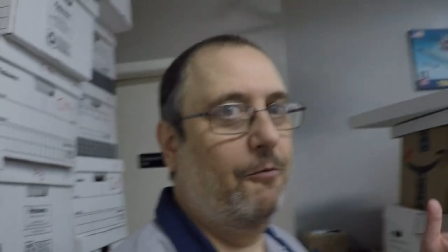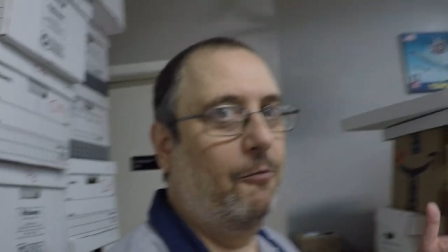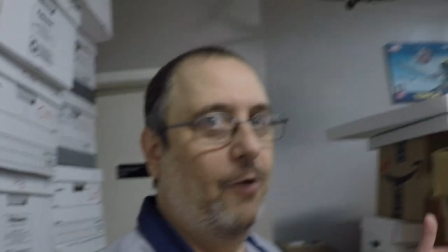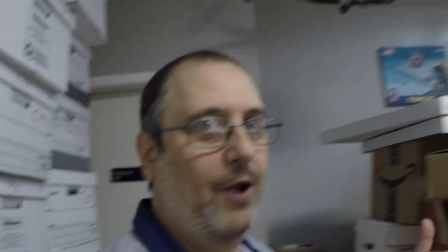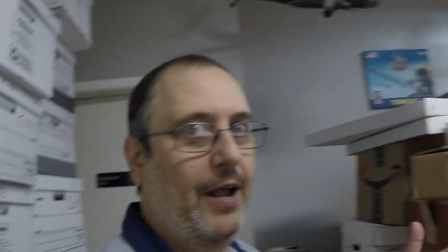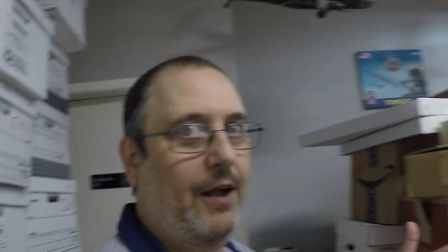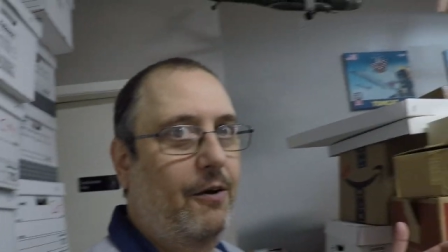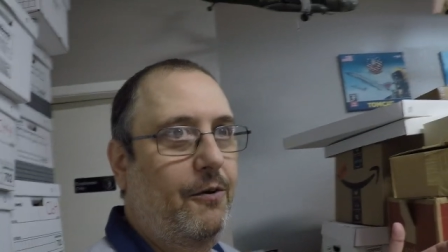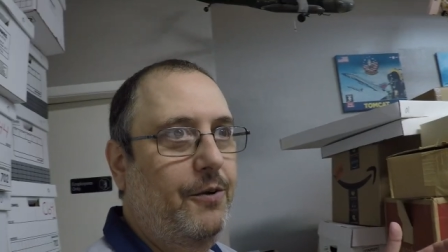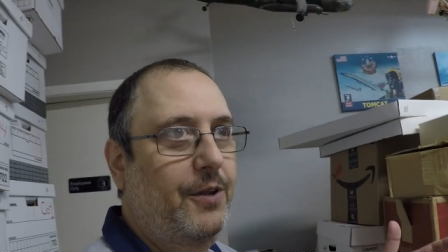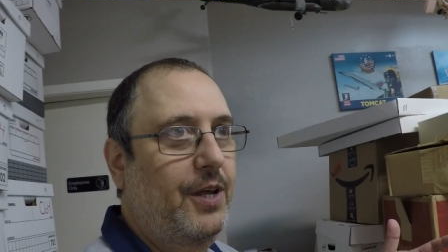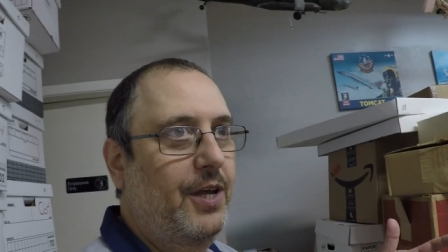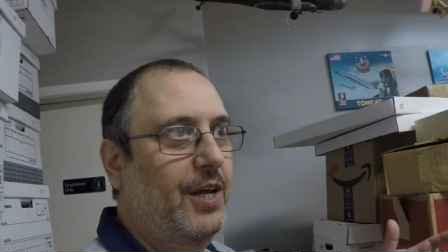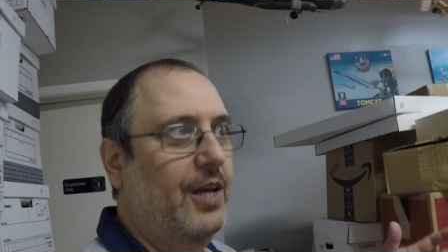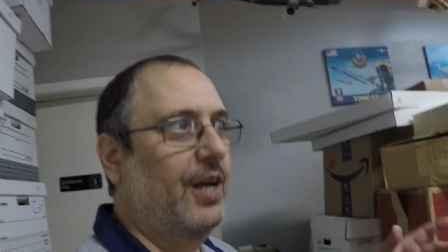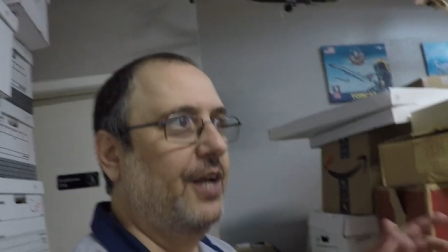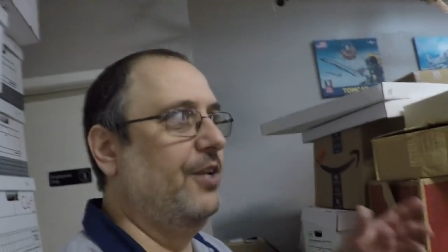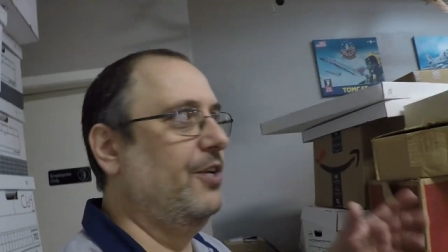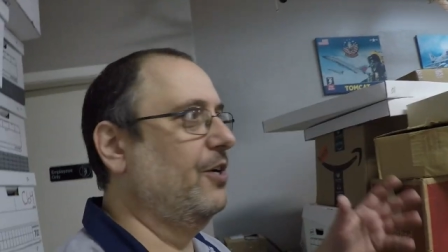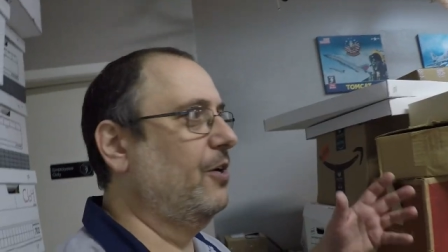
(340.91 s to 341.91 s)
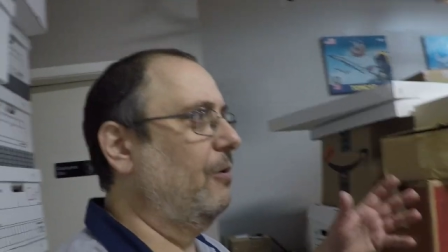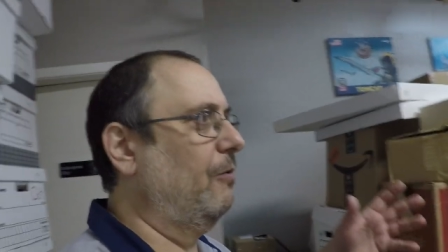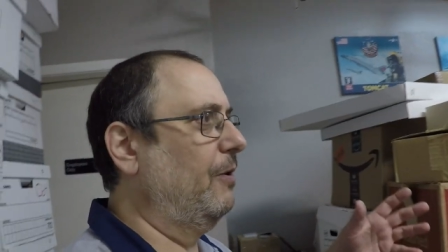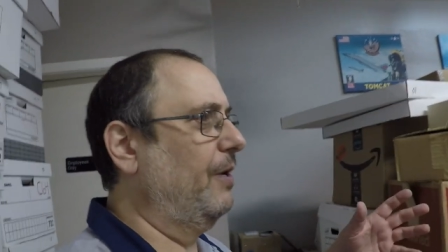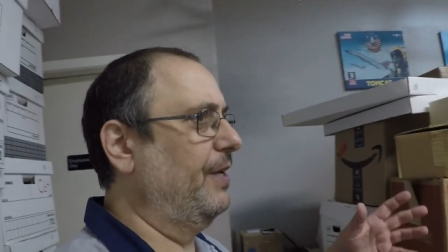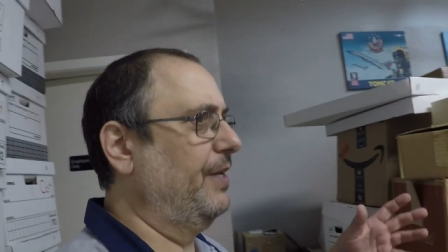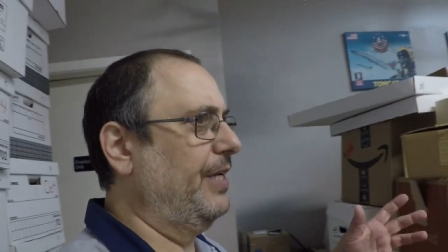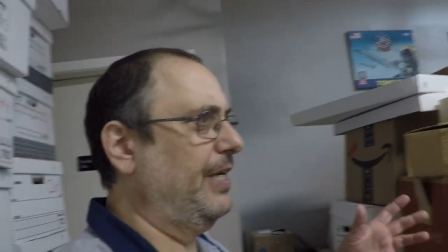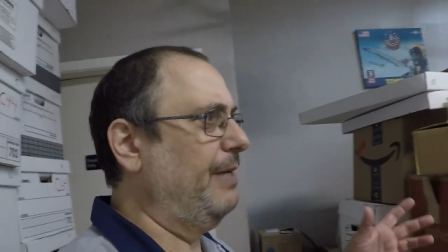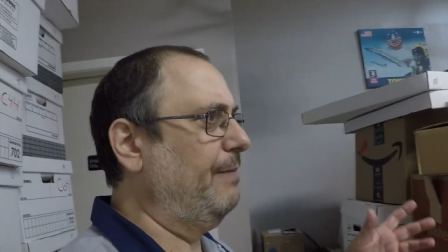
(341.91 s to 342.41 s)
around, and you go
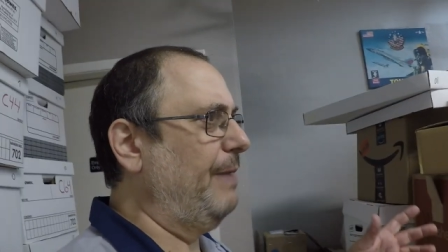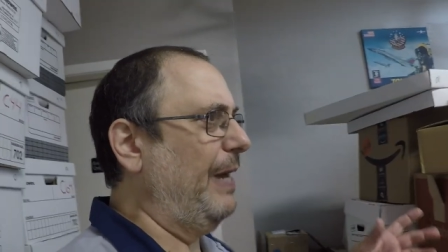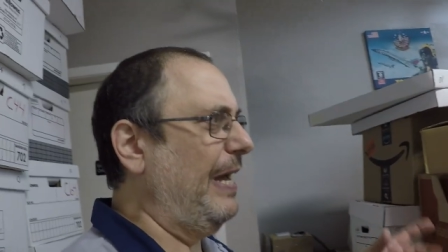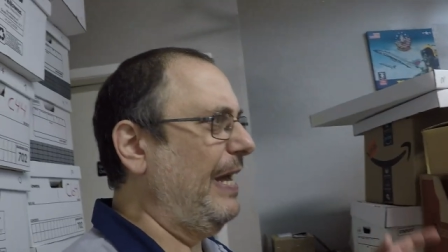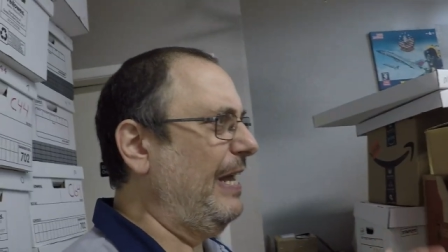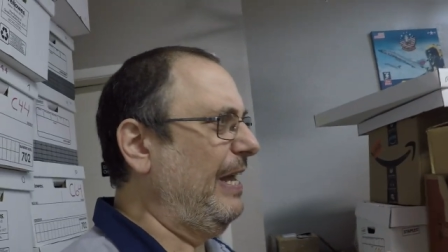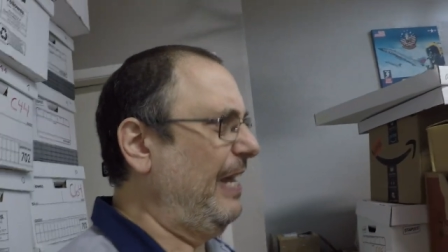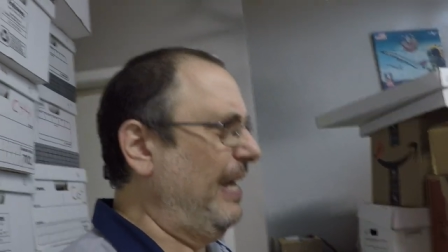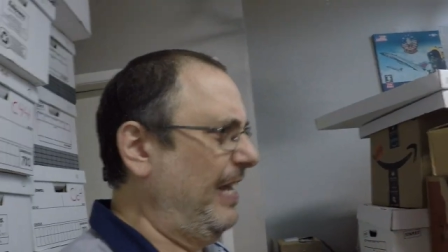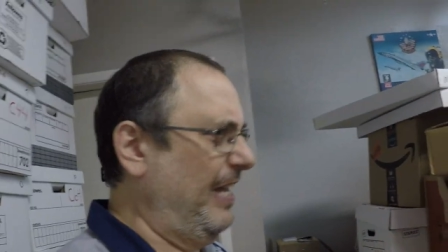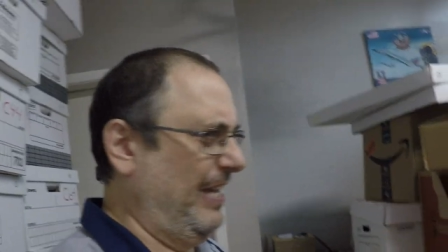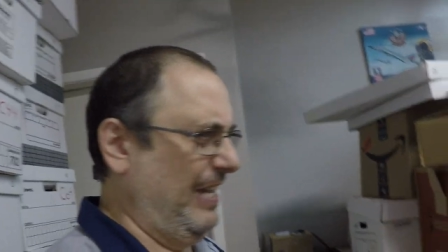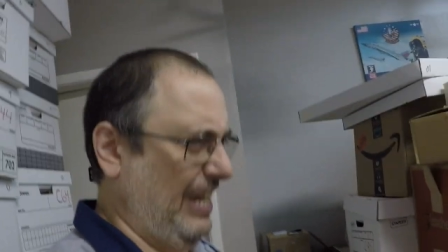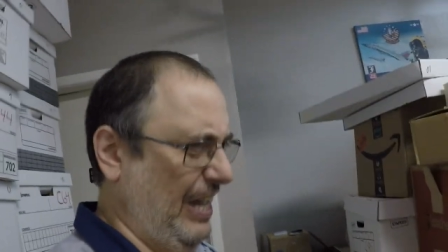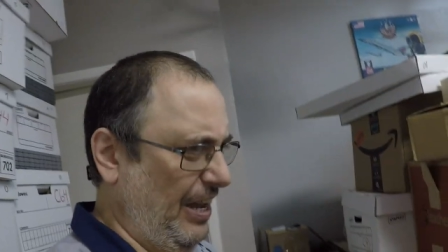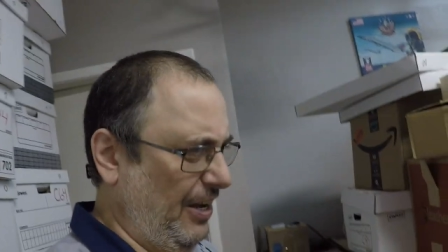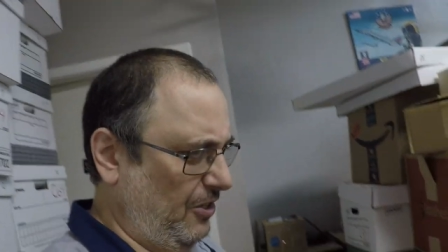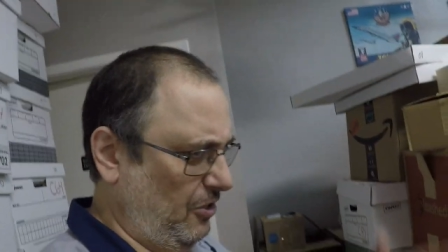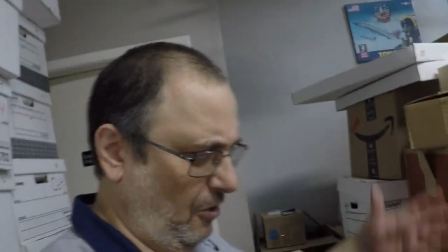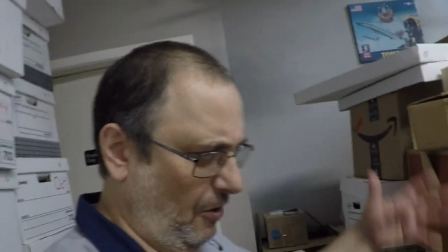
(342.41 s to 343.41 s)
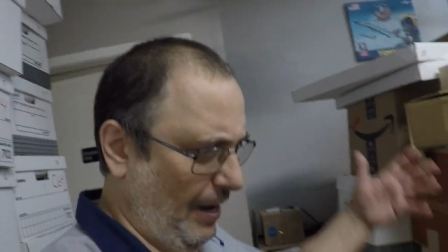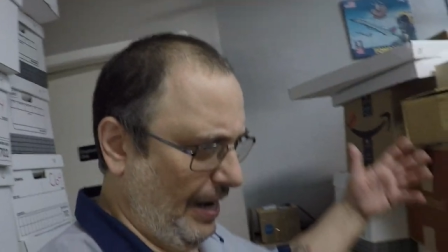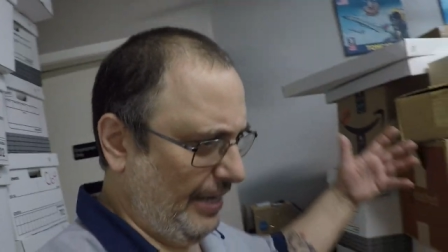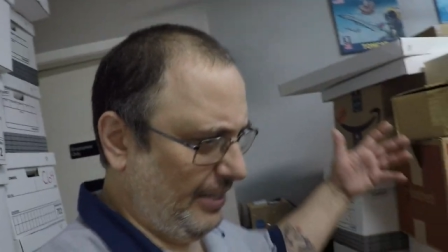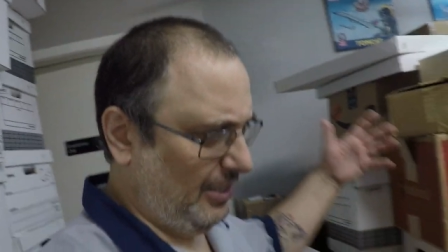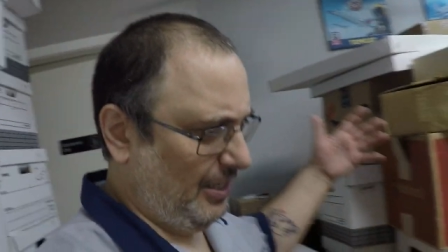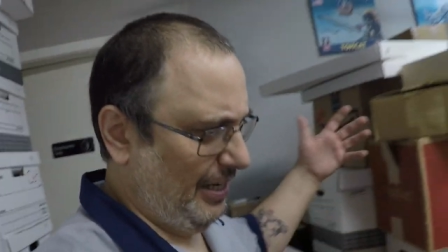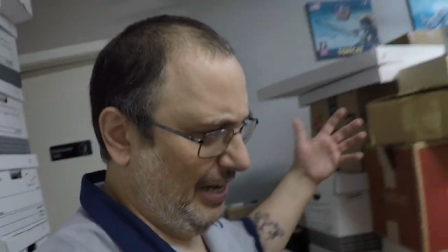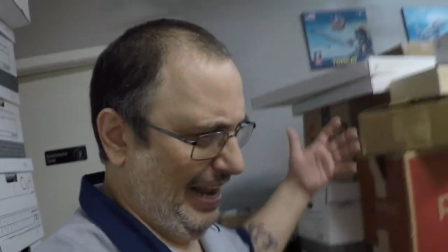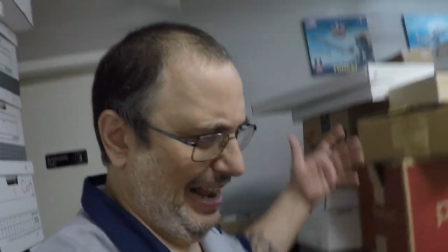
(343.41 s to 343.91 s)
on eBay, and guys are
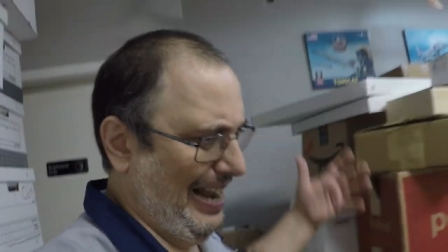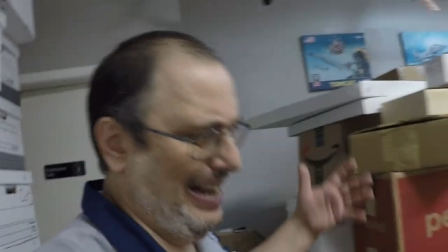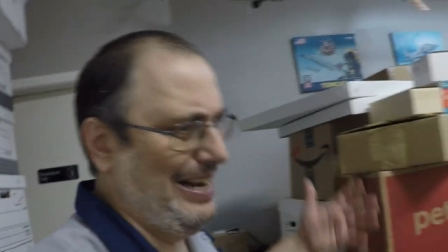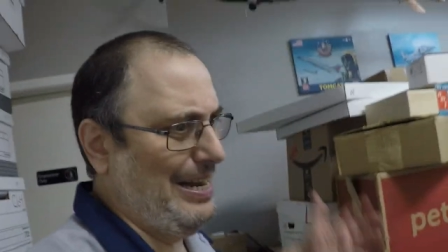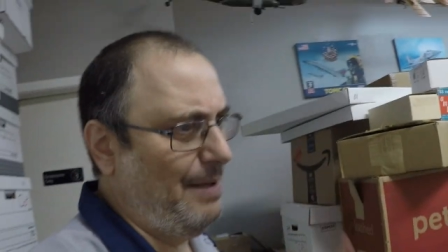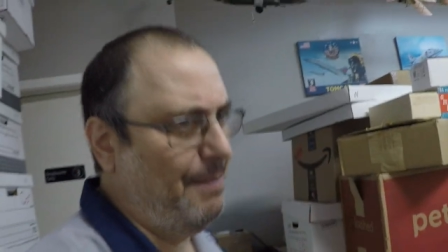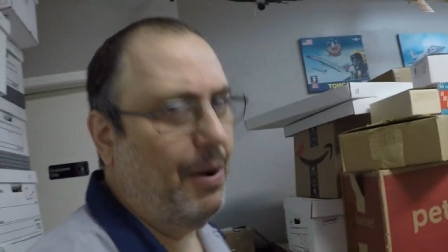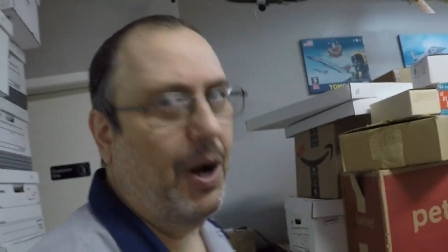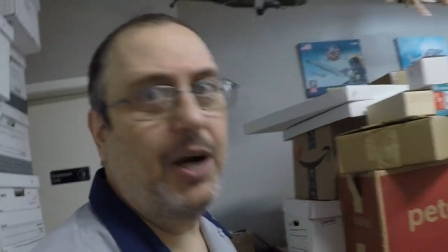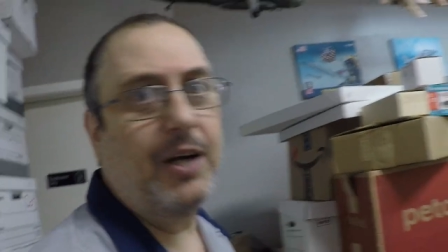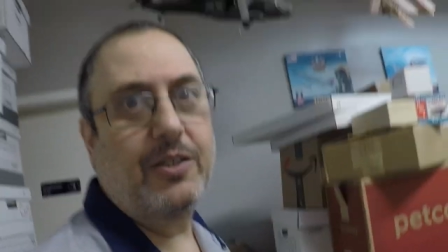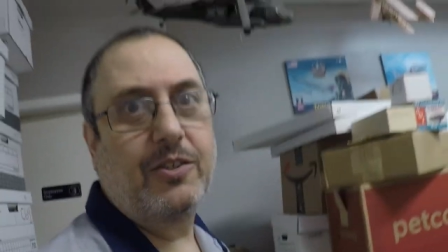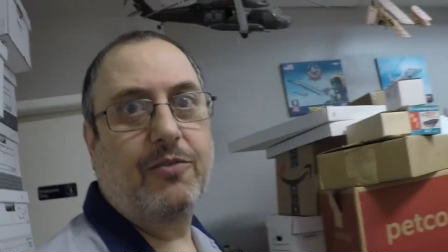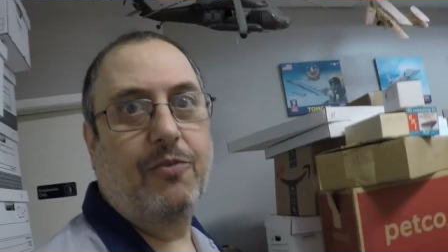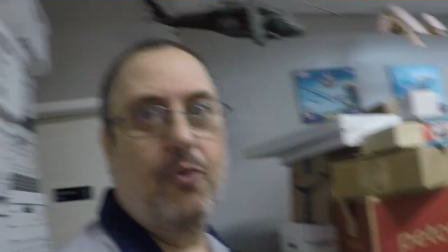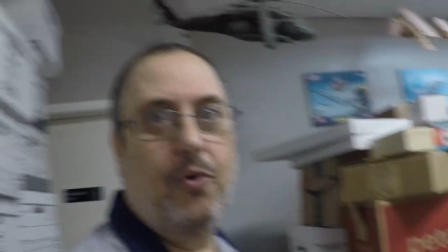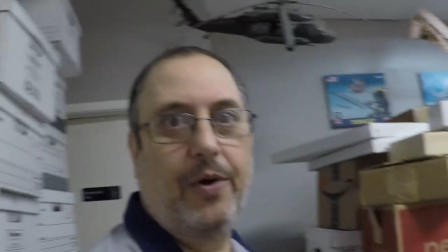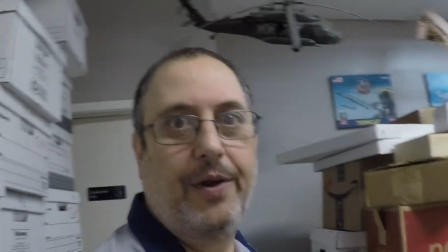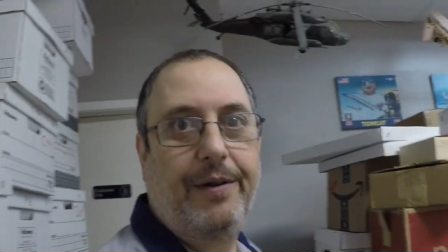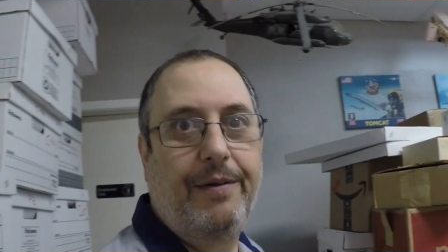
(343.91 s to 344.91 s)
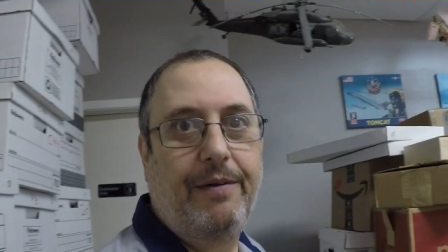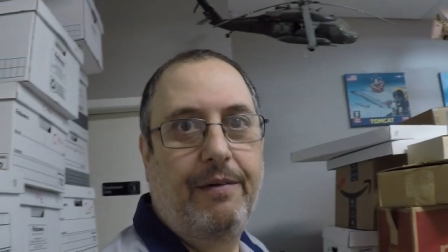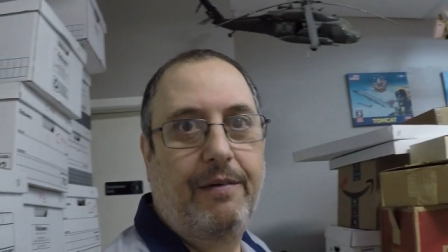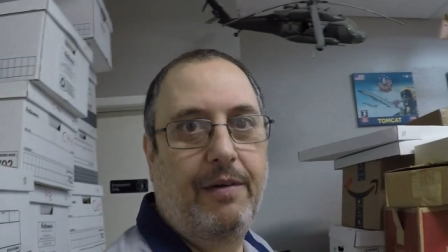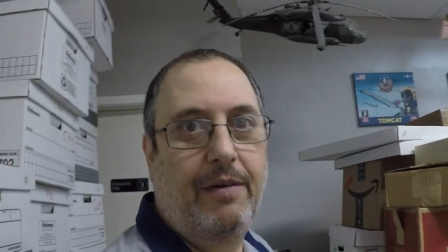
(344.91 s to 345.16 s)
asking 80 bucks for it.